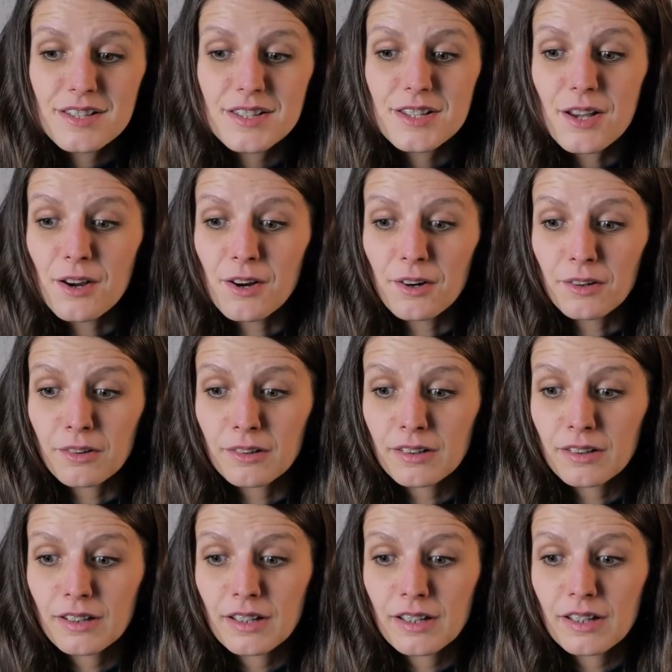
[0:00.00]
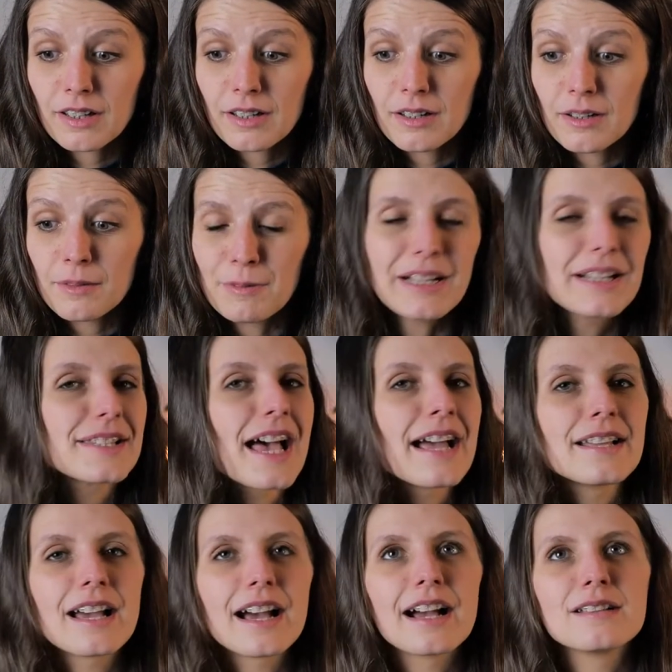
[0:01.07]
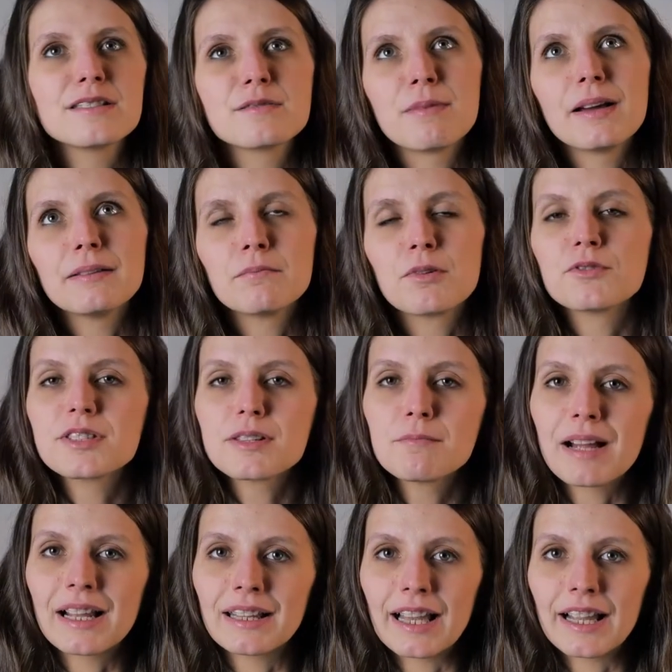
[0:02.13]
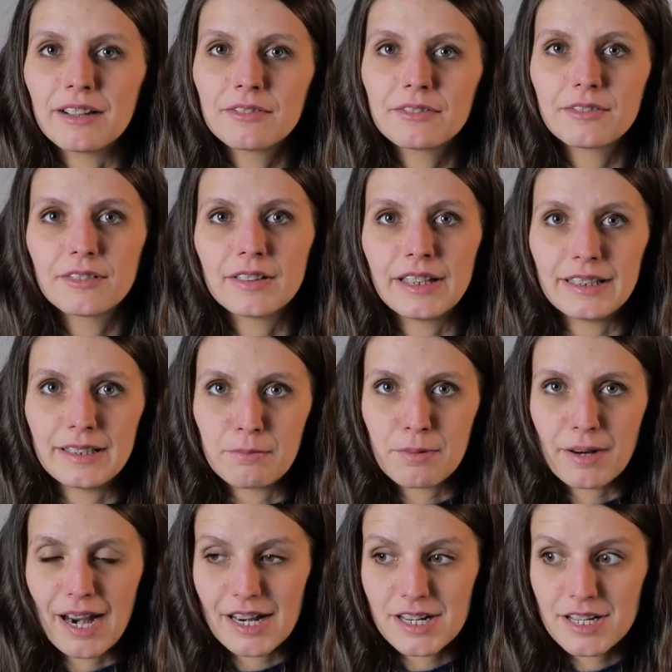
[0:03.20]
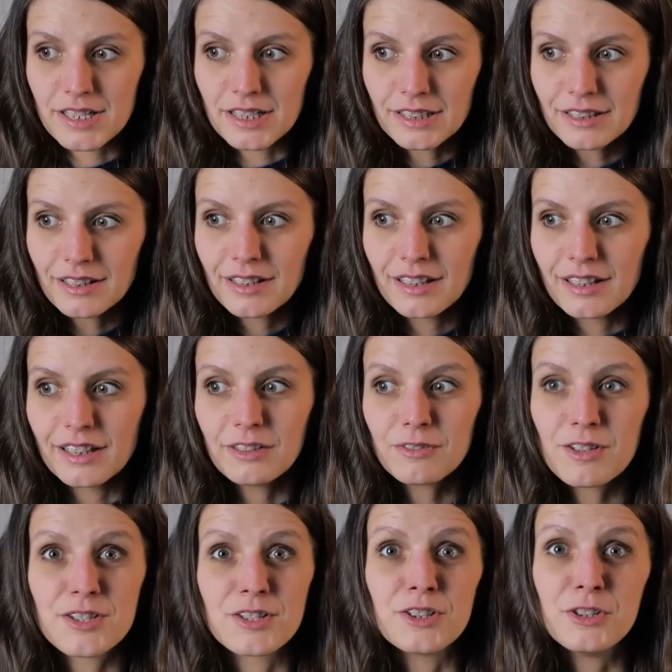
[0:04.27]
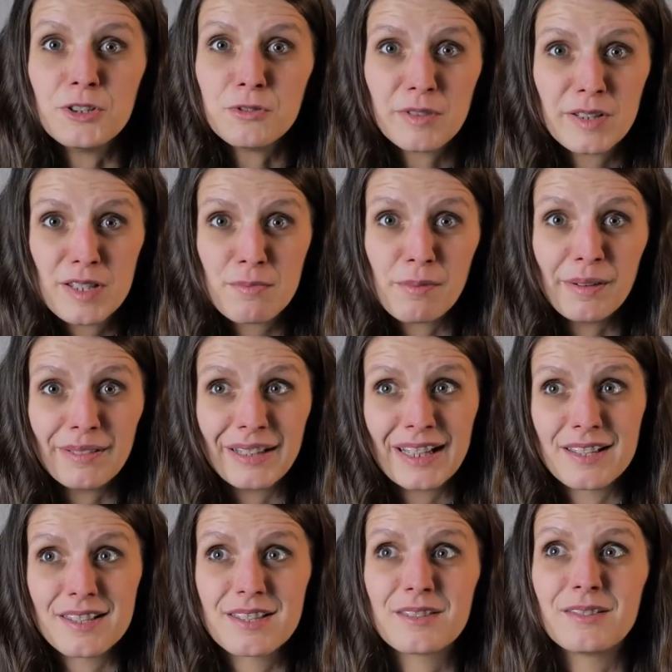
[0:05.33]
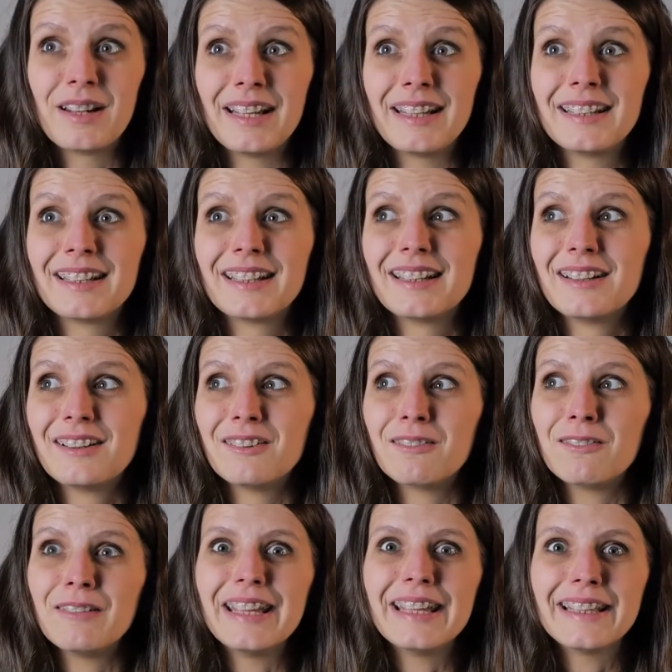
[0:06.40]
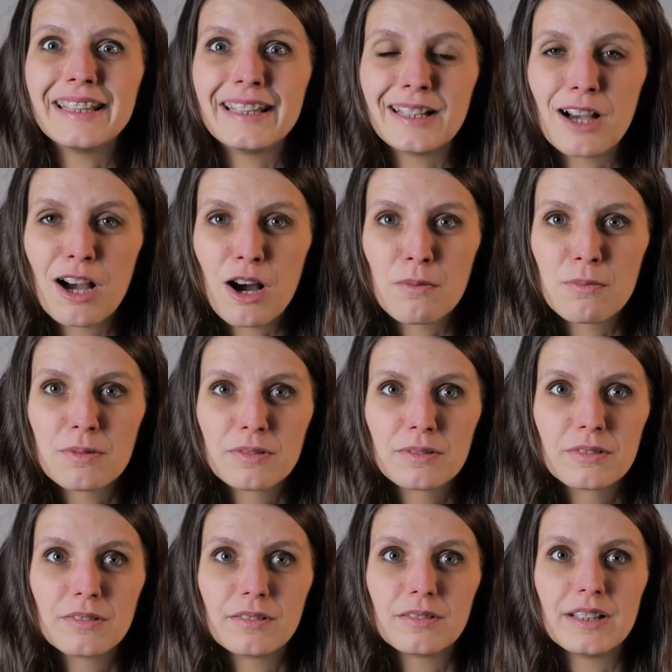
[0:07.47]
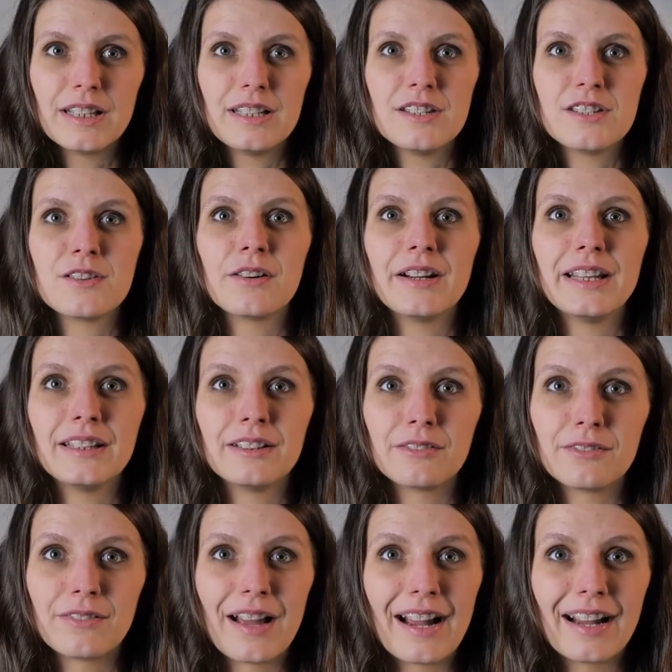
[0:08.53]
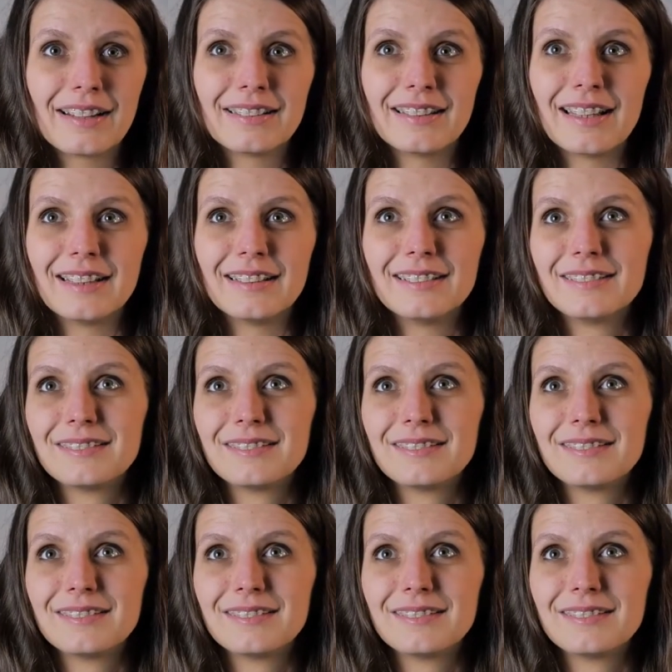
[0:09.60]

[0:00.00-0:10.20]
So, because I, I spent most of my life in depression, it was a new experience to like waking up, enjoying the fact that